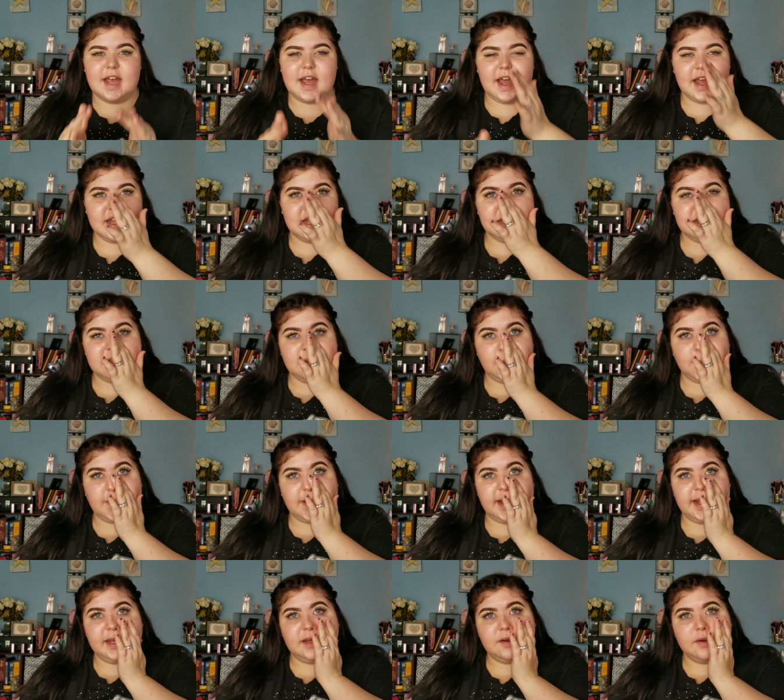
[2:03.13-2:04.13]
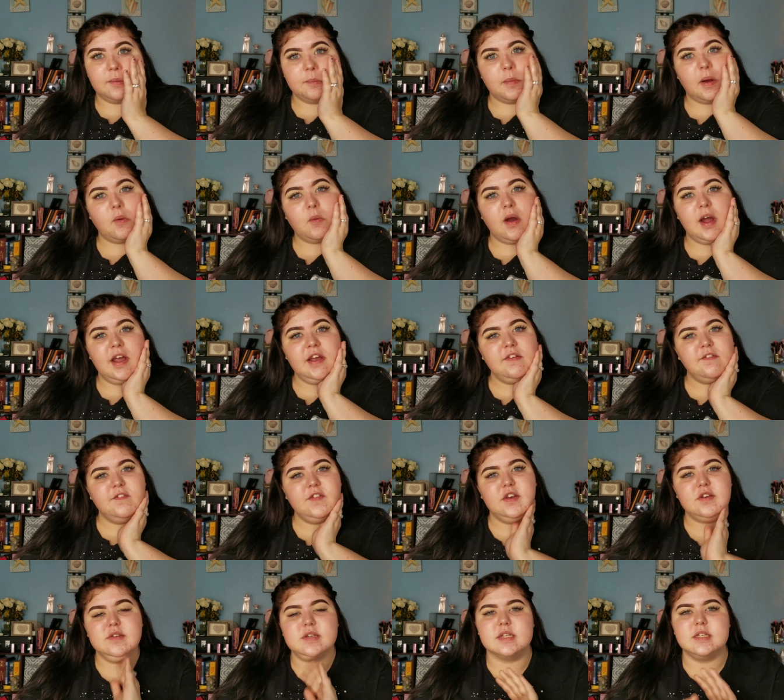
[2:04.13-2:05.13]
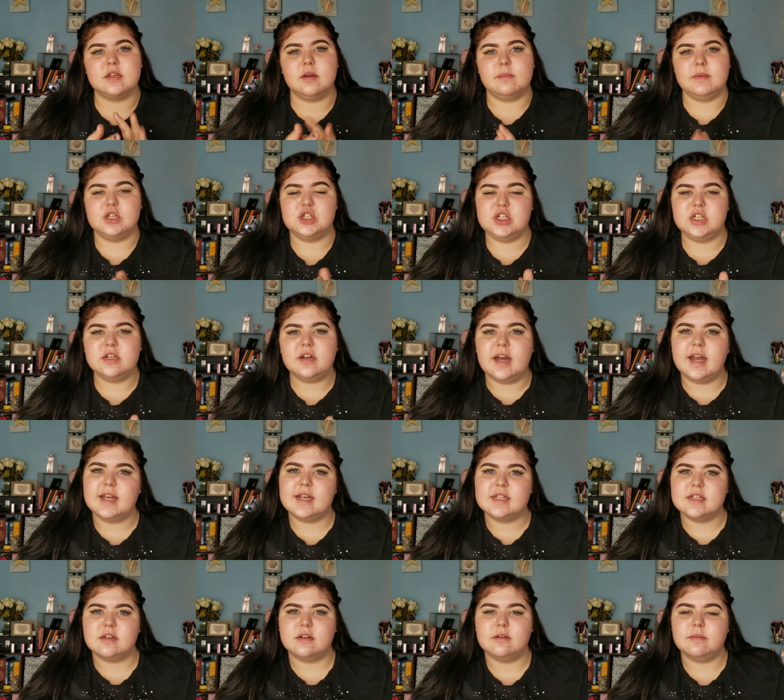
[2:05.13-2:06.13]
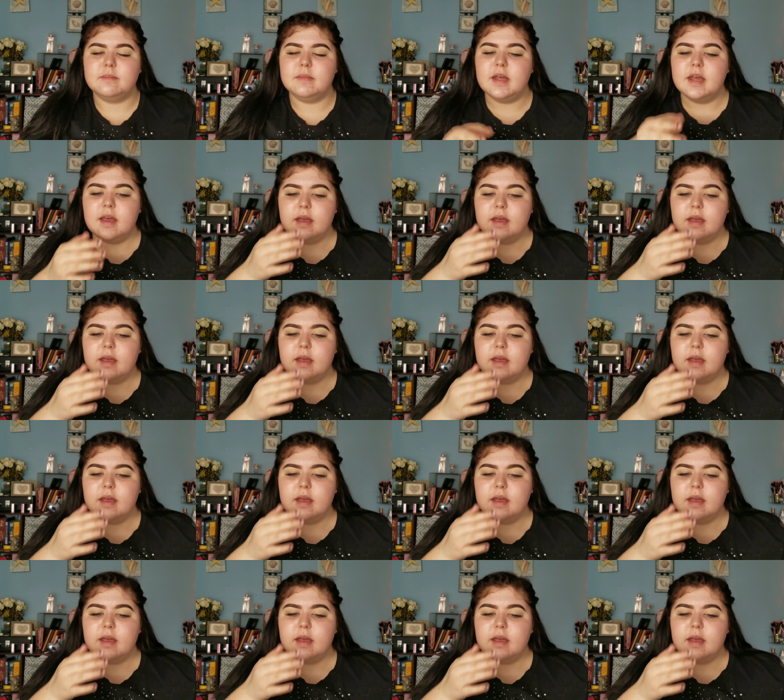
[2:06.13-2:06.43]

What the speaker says: I don't like them. My wife uses them and she likes them.